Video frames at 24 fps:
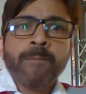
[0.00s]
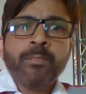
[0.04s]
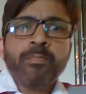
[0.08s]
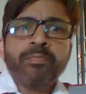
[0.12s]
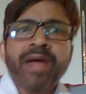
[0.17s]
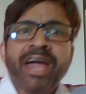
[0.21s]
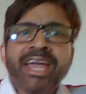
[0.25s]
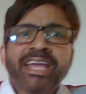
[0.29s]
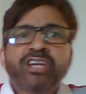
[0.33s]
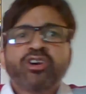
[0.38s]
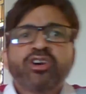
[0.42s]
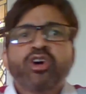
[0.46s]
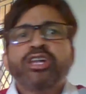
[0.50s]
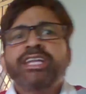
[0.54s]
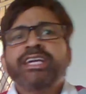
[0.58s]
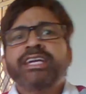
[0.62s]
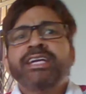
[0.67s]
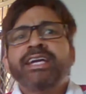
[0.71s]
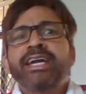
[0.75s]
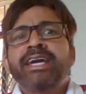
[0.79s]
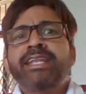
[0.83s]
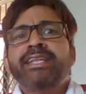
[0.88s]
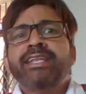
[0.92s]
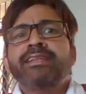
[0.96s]
Iconic
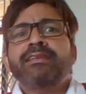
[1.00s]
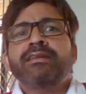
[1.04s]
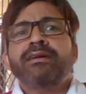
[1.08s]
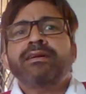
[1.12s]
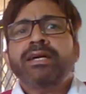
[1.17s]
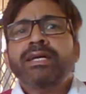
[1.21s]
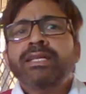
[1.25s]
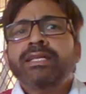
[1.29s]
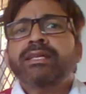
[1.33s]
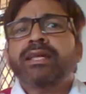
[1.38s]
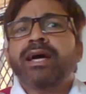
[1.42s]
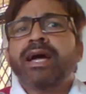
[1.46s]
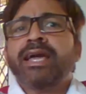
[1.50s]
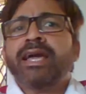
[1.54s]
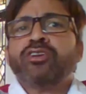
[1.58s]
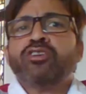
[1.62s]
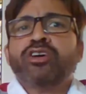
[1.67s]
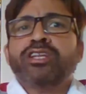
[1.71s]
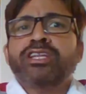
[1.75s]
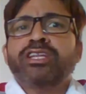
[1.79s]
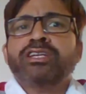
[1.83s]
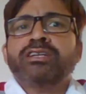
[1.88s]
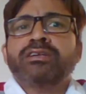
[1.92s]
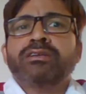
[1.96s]
and
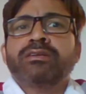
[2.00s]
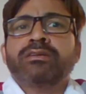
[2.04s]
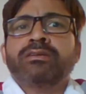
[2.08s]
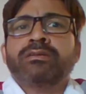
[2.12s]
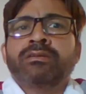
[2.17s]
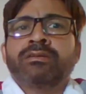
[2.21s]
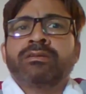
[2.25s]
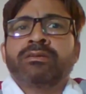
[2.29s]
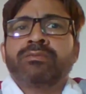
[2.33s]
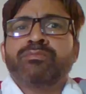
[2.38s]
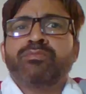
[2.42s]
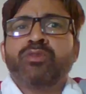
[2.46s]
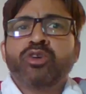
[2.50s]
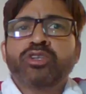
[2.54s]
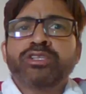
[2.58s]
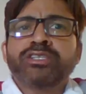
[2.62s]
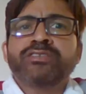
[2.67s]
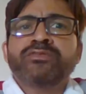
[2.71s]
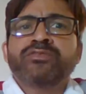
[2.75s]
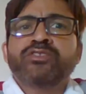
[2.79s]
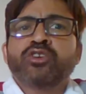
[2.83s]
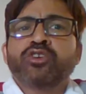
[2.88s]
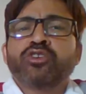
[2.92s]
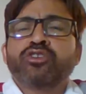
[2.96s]
uniconic
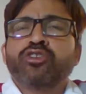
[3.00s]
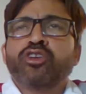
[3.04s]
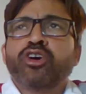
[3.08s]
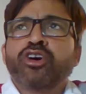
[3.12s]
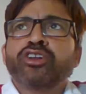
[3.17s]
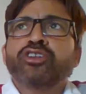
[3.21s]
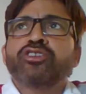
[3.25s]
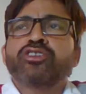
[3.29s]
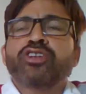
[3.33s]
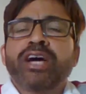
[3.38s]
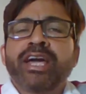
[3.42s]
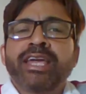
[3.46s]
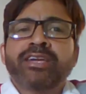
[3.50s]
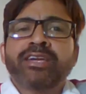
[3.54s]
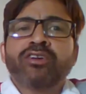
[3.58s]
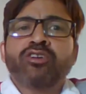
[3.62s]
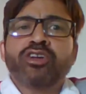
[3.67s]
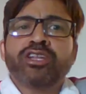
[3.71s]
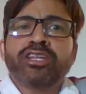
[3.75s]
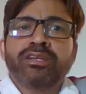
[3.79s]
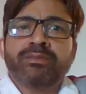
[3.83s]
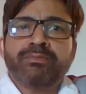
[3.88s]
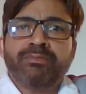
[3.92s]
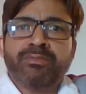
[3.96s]
motifs or
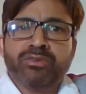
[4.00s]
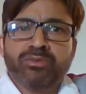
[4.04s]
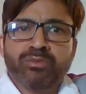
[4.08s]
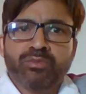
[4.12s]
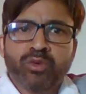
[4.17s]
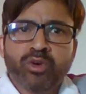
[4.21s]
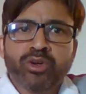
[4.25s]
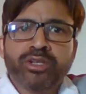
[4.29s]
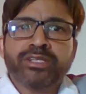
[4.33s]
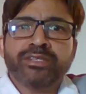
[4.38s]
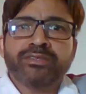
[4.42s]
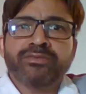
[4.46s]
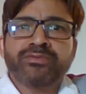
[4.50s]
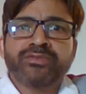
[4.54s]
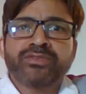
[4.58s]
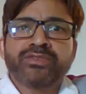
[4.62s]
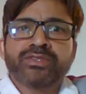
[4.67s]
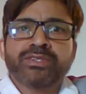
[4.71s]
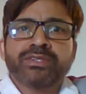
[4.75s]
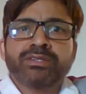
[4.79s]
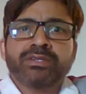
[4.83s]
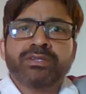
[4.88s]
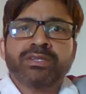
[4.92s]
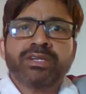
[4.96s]
non-iconic
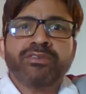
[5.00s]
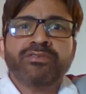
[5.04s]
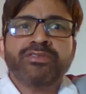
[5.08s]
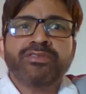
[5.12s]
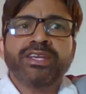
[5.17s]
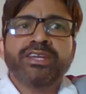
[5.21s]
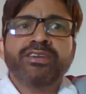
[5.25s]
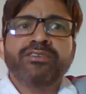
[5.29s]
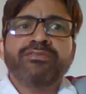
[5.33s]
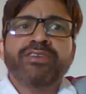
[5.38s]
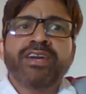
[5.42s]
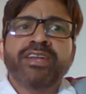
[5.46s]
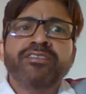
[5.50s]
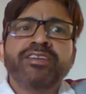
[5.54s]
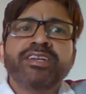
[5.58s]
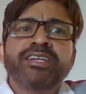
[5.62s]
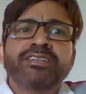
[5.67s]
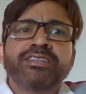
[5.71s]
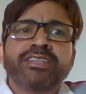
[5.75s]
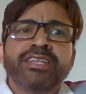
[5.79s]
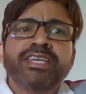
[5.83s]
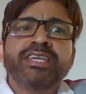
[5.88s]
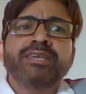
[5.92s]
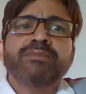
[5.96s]
motifs covering varied
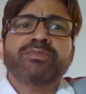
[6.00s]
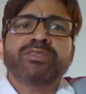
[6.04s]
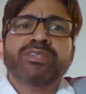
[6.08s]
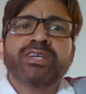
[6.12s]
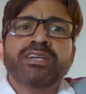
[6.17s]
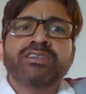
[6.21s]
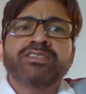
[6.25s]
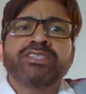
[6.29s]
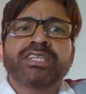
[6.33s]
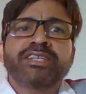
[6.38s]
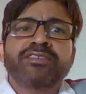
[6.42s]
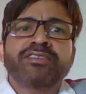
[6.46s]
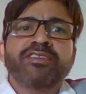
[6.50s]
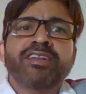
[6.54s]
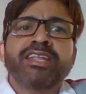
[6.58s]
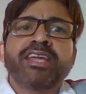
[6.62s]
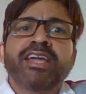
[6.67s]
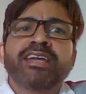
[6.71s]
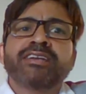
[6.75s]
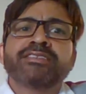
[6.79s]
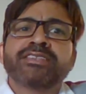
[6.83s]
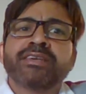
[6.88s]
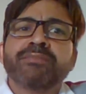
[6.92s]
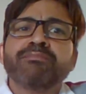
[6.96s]
themes are generally
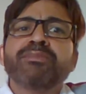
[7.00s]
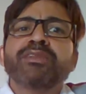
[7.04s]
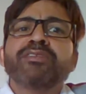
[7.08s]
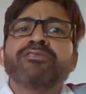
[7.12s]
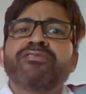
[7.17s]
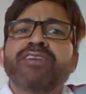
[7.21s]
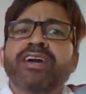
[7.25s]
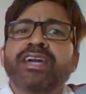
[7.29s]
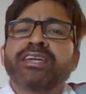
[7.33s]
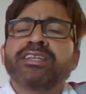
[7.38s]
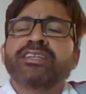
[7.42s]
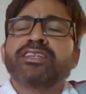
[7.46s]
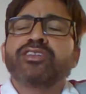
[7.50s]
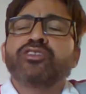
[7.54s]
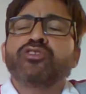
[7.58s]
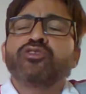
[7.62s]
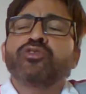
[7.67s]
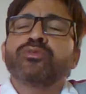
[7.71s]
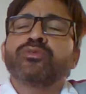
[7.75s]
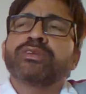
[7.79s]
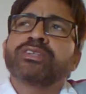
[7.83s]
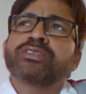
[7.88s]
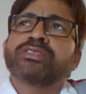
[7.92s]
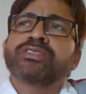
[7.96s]
exemplified in
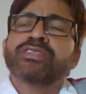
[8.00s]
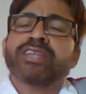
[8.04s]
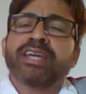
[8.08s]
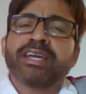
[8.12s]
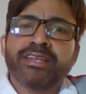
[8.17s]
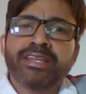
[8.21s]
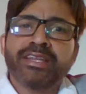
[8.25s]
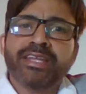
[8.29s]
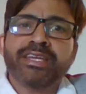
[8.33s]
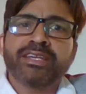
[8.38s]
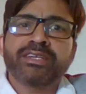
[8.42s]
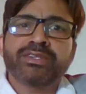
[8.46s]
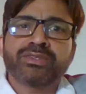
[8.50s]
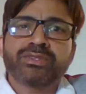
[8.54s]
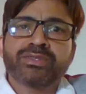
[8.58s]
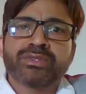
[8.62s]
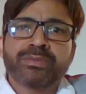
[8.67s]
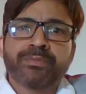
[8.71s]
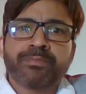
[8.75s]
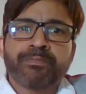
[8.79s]
numerous techniques,